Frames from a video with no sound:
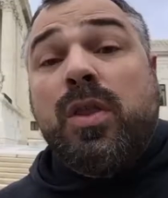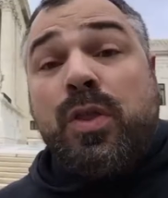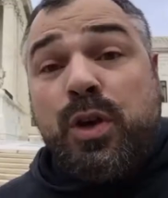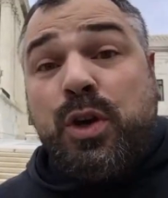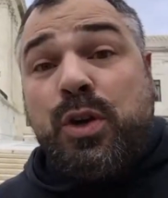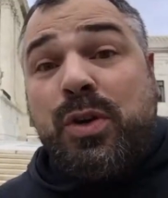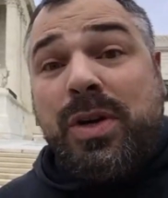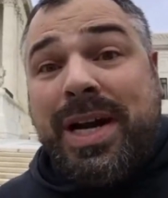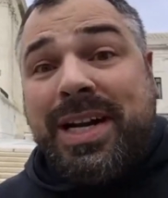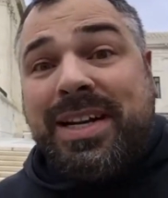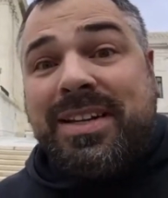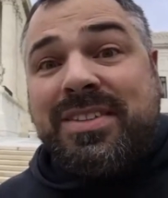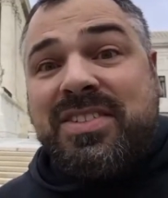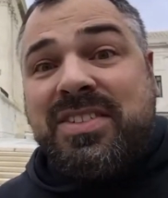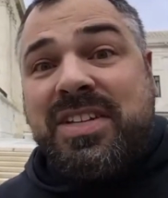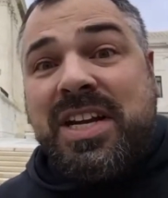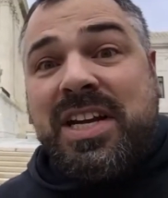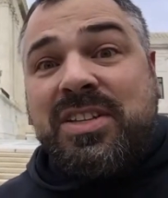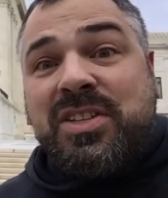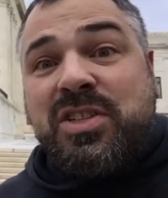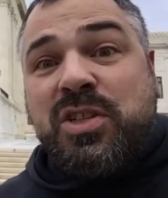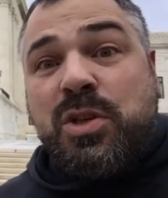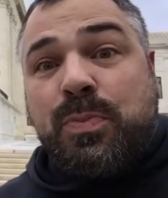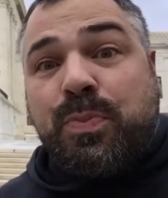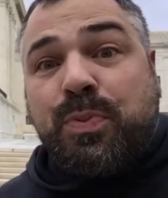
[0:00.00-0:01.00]
The United
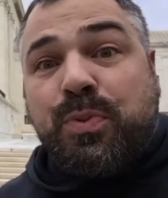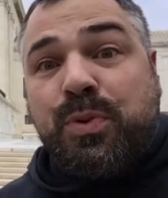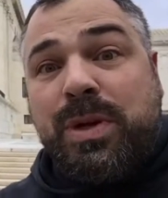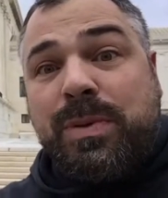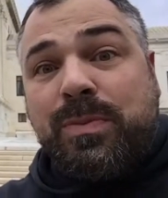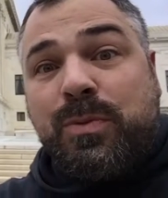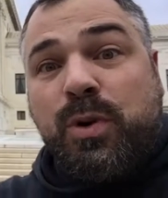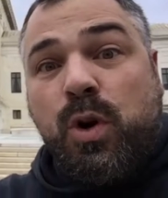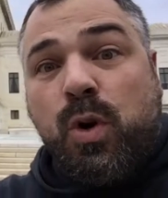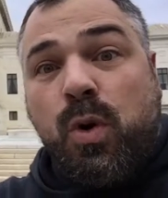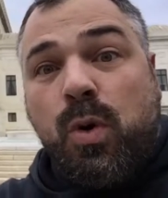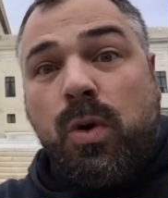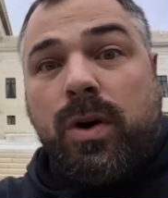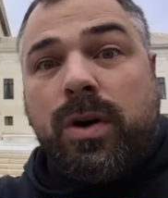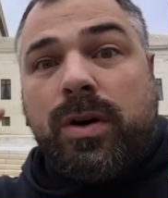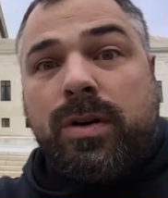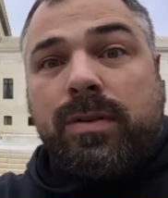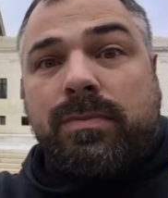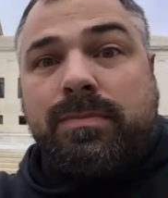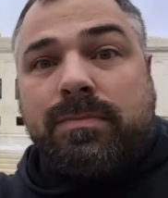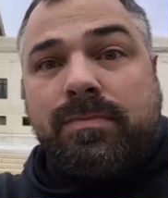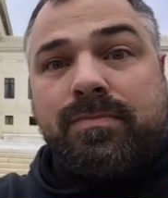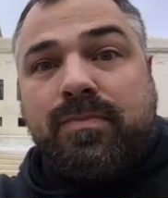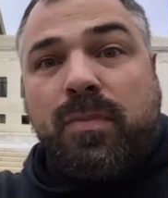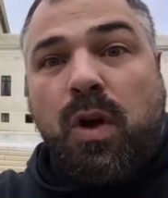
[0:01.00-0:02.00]
States Supreme Court,
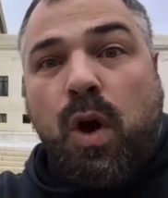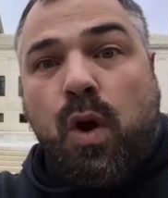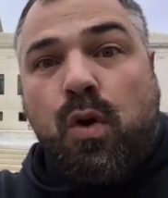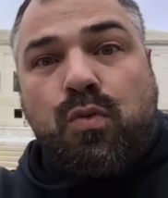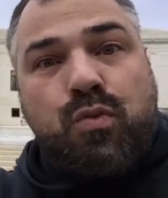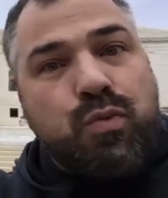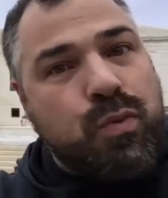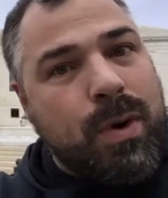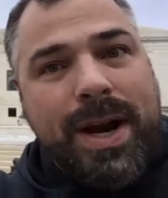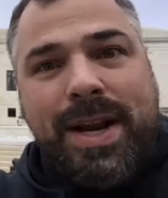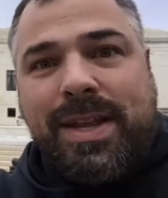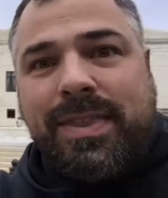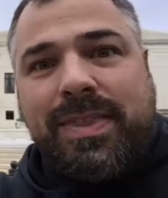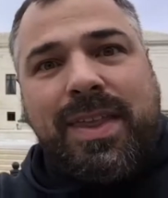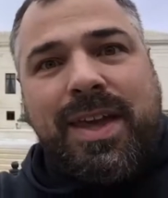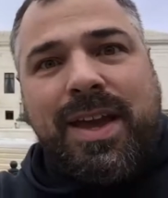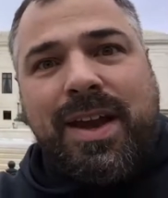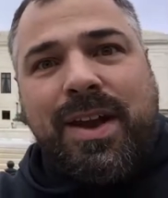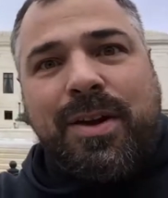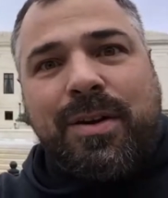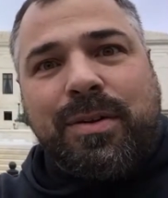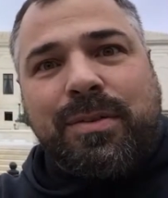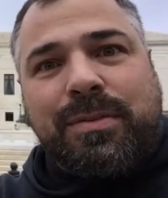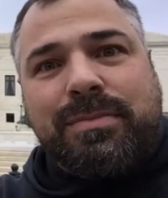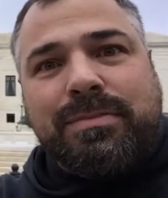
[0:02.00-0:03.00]
right
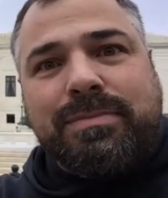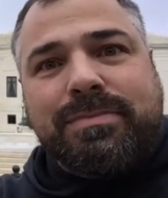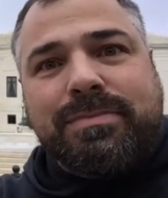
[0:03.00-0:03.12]
there.